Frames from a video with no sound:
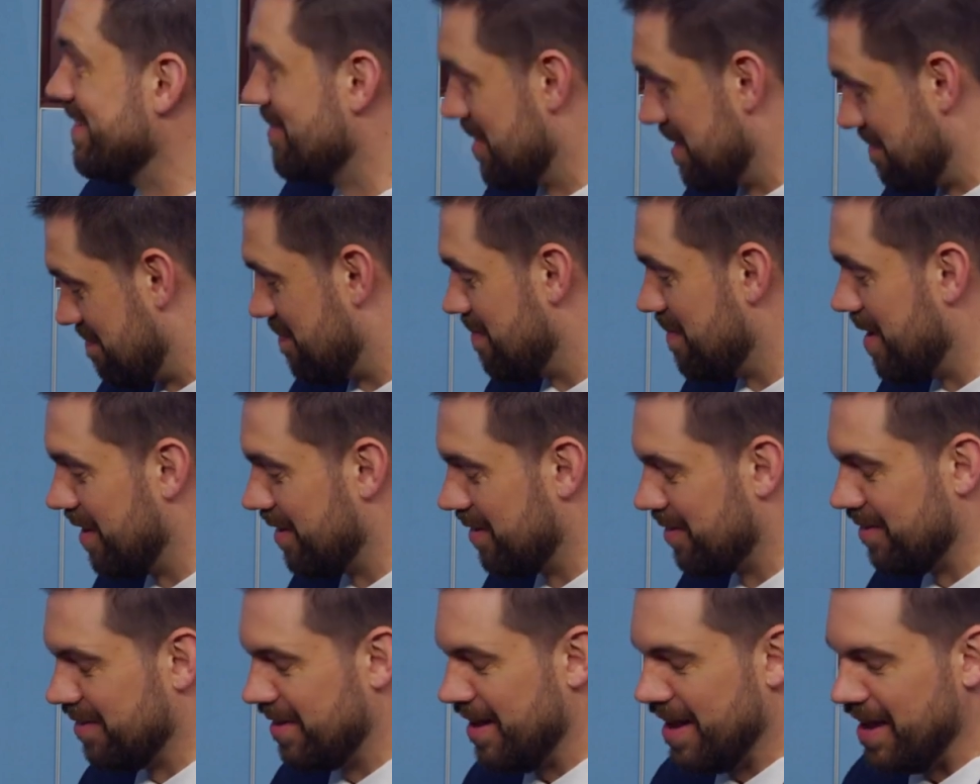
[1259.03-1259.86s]
We
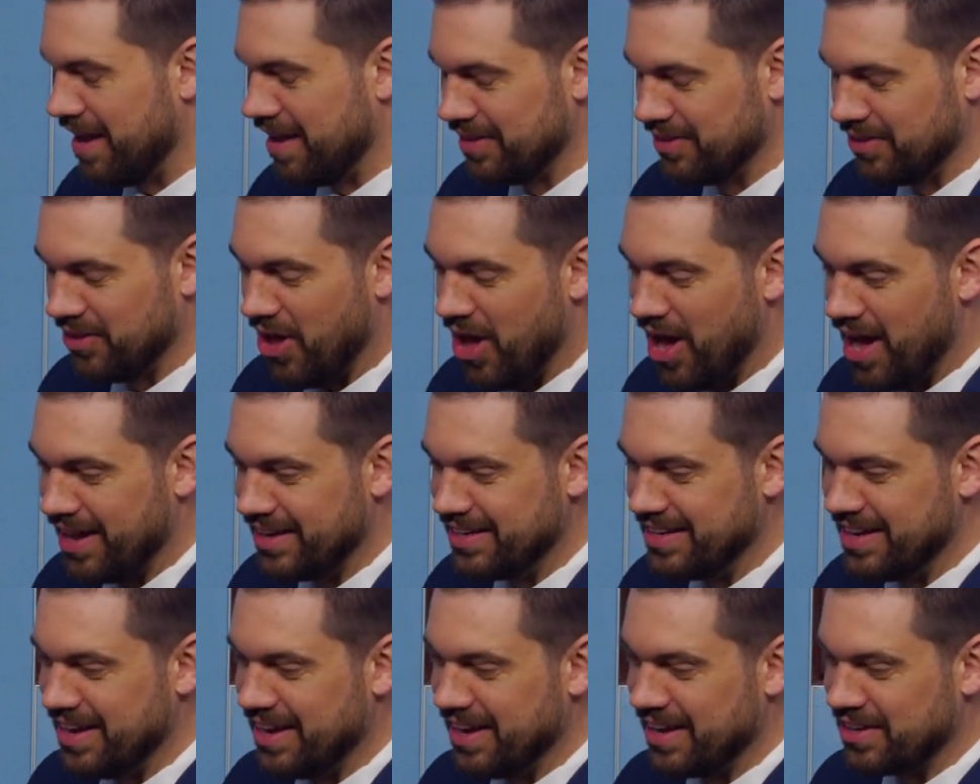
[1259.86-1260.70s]

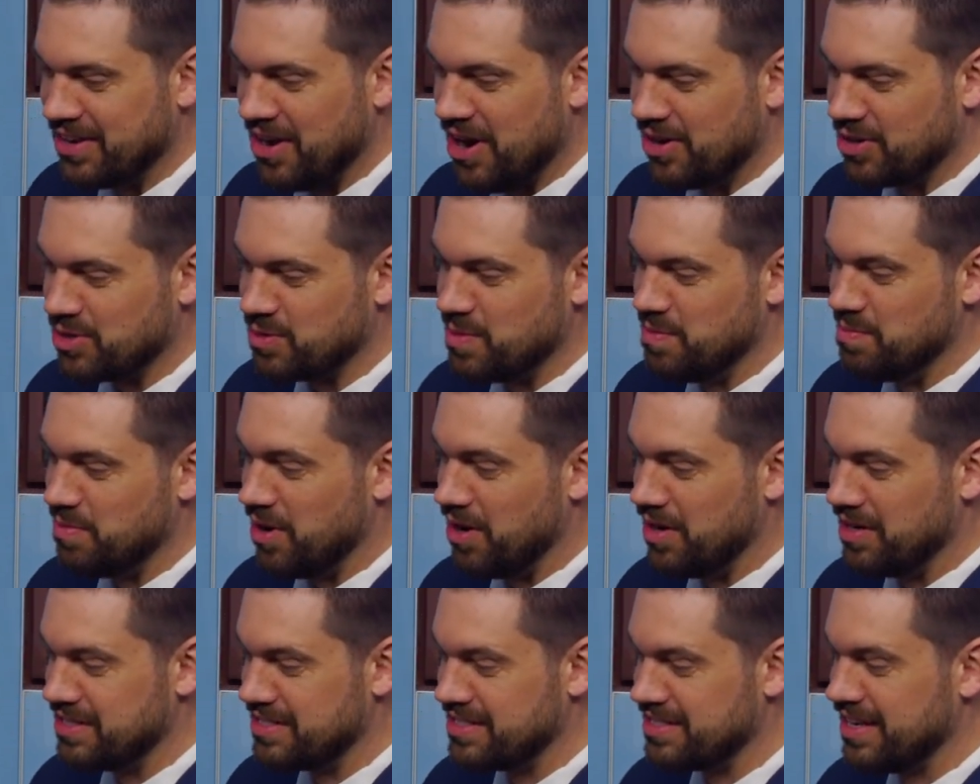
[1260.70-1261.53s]
laud Congressman
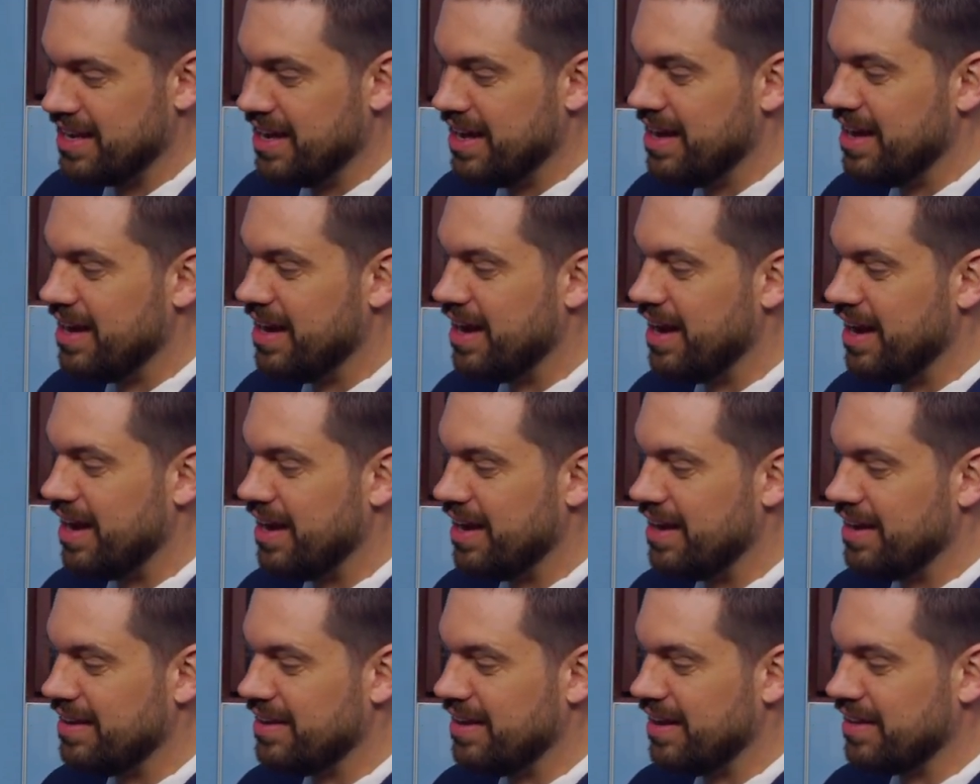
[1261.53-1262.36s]
Barr's
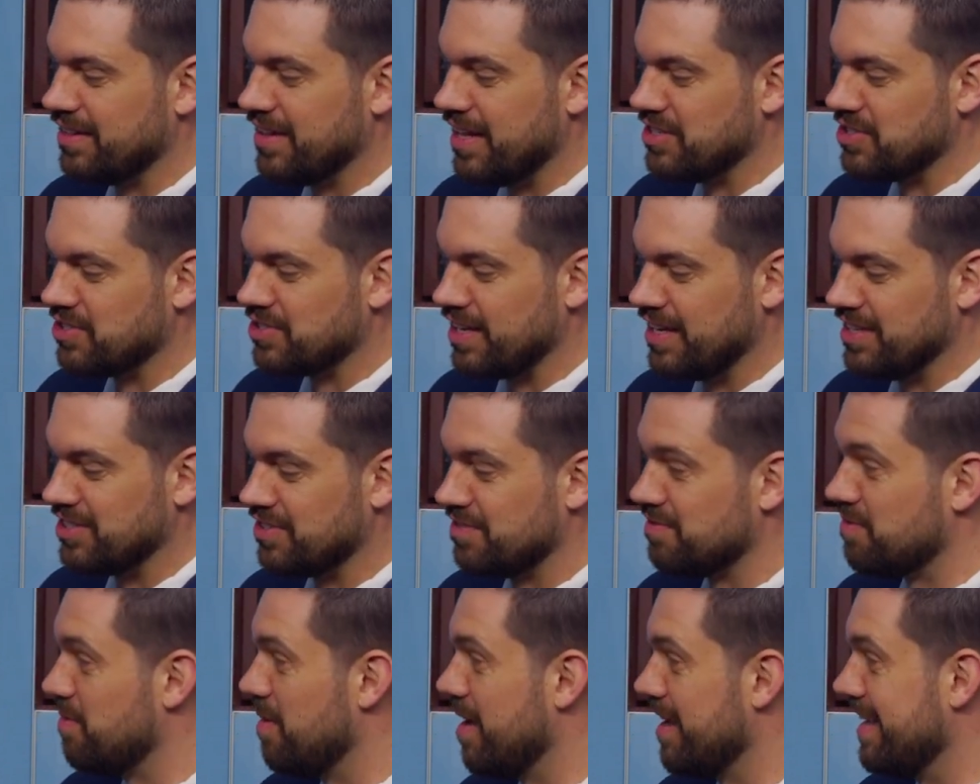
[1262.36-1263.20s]

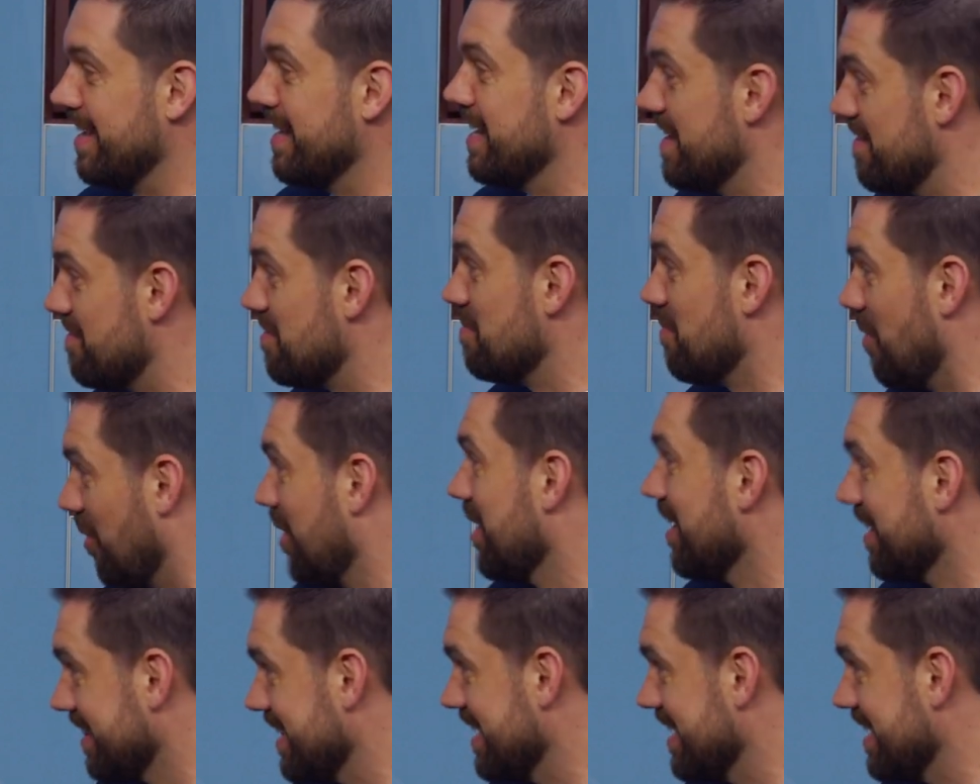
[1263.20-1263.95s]
legislation for making it even more